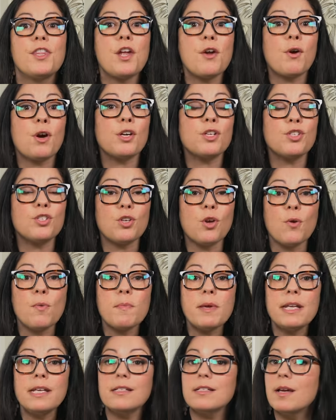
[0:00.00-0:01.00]
There are so
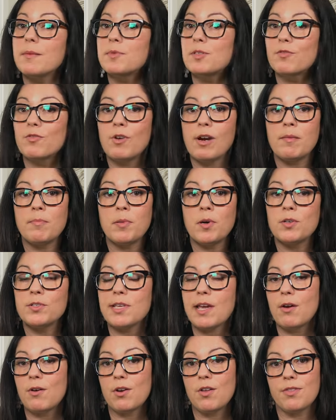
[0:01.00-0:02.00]
many types of grab bars
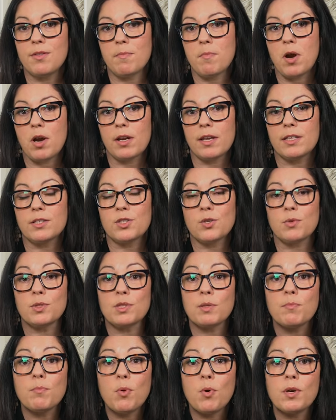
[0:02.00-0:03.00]
out on the market, so
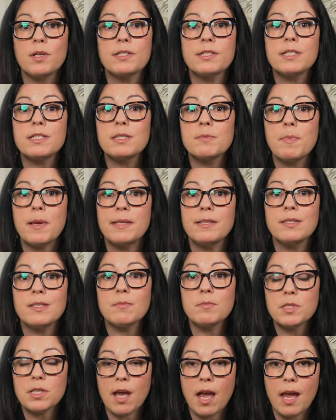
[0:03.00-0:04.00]
it's important to spend
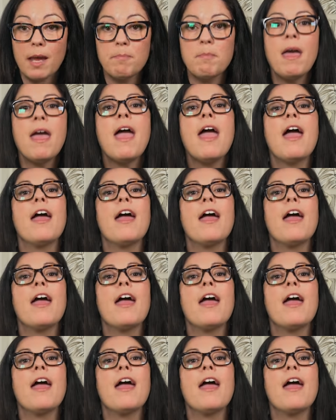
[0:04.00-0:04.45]
some time